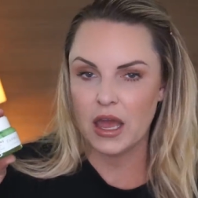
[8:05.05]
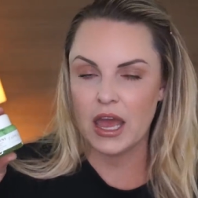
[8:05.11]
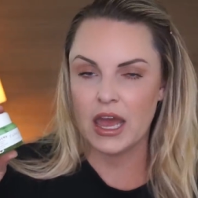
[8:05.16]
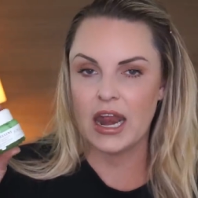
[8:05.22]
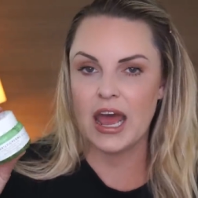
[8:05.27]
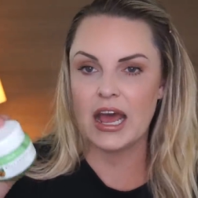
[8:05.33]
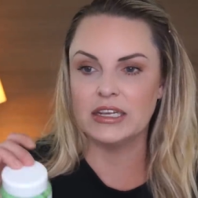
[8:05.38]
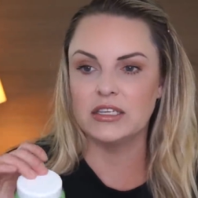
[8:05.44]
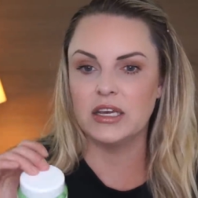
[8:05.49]
It
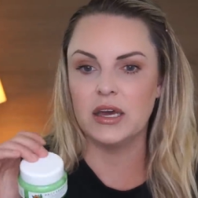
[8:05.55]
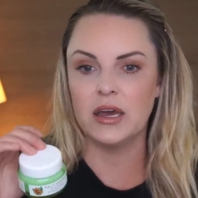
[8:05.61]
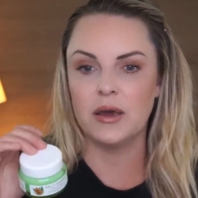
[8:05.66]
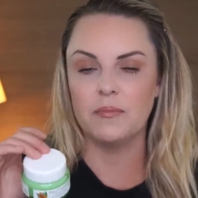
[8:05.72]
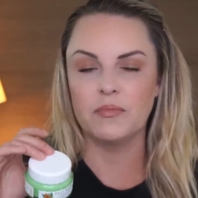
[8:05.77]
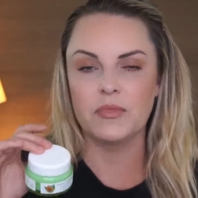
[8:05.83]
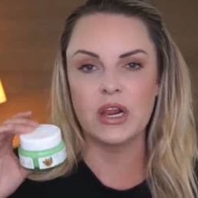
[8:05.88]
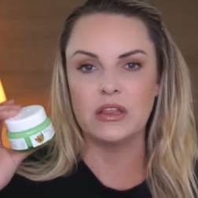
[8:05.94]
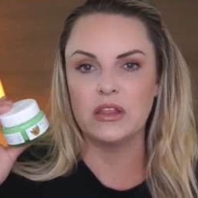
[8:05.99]
has
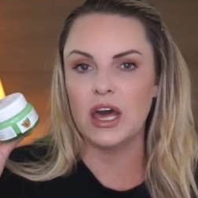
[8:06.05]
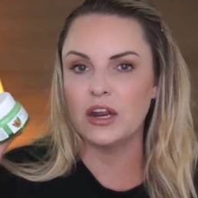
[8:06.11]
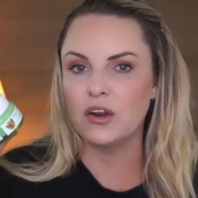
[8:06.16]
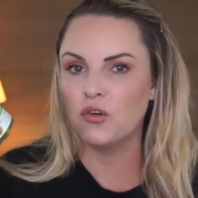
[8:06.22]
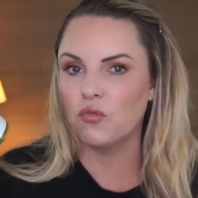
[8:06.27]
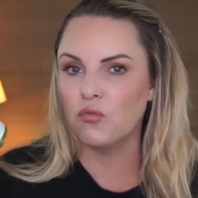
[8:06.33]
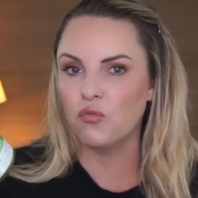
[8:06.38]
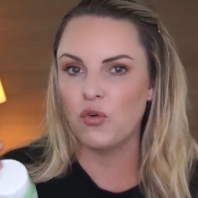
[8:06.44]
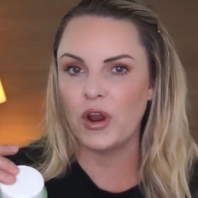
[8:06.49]
a, um, a lot
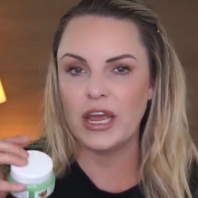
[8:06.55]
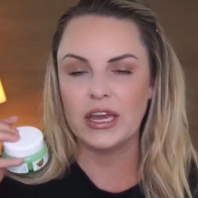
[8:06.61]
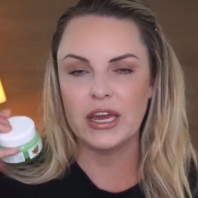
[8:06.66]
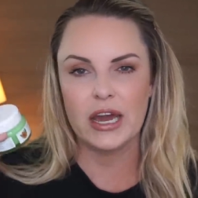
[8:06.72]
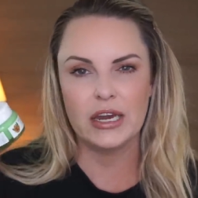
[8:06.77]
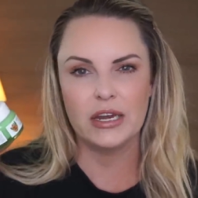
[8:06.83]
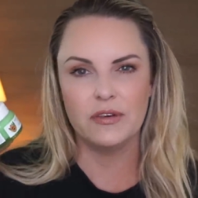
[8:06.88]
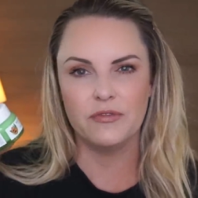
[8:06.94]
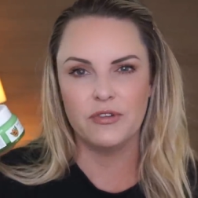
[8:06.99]
of great
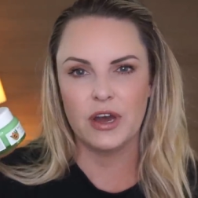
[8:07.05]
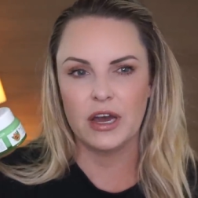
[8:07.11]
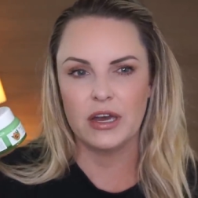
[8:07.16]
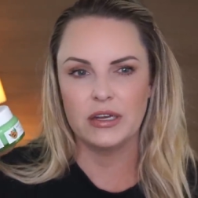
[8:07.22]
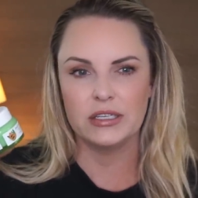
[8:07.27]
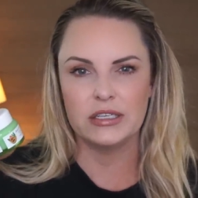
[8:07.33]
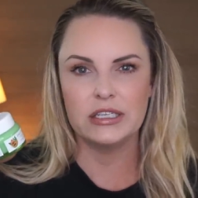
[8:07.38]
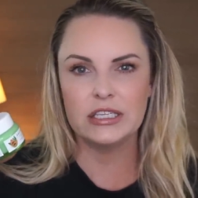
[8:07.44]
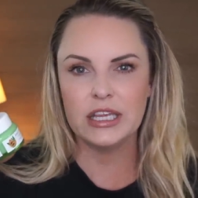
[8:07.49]
kind of
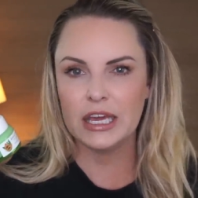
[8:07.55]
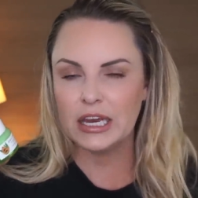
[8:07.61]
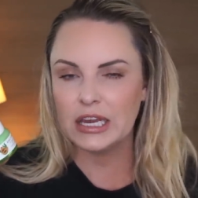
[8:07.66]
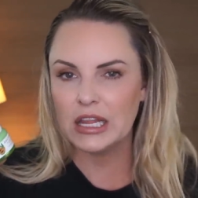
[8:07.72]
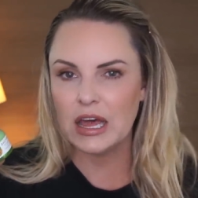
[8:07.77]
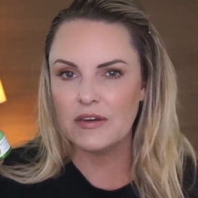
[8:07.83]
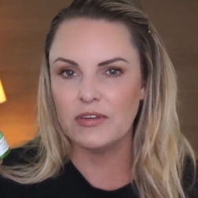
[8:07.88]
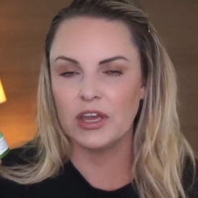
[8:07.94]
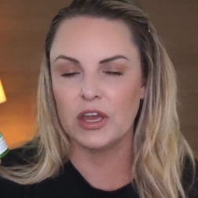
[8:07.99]
uh,
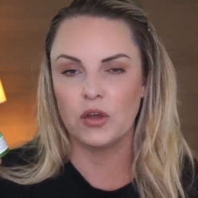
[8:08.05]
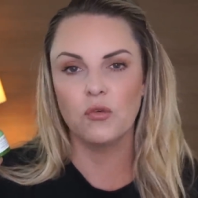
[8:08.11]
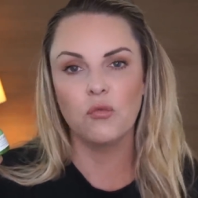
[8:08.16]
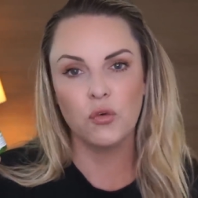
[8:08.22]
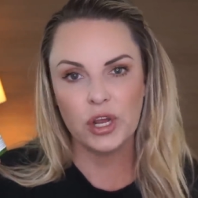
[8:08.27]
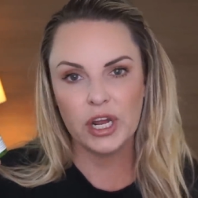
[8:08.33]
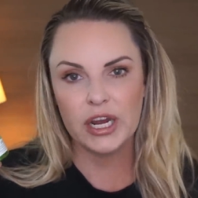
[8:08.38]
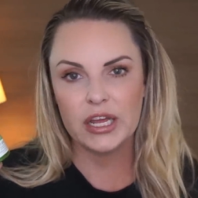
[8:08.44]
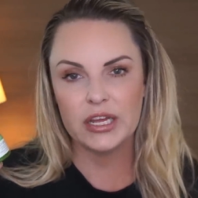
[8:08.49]
skin-loving
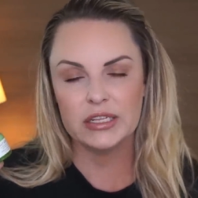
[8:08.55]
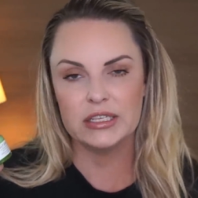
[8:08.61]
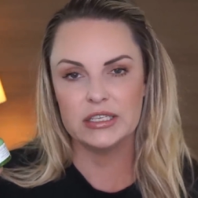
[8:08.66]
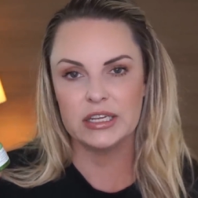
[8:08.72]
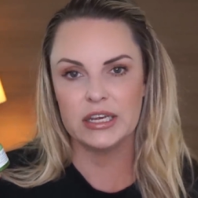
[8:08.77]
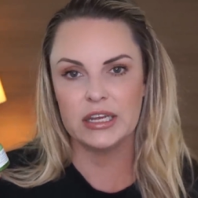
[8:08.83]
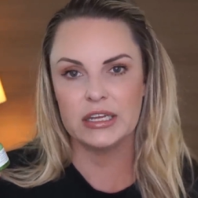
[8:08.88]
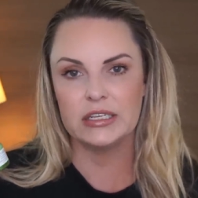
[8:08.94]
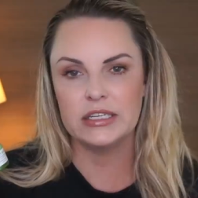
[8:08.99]
ingredients
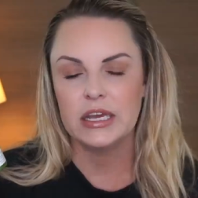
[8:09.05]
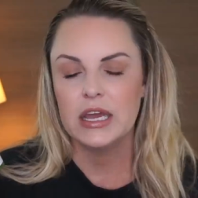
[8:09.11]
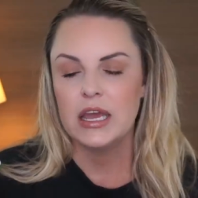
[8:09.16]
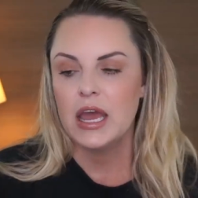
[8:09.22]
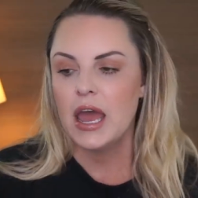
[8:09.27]
in it,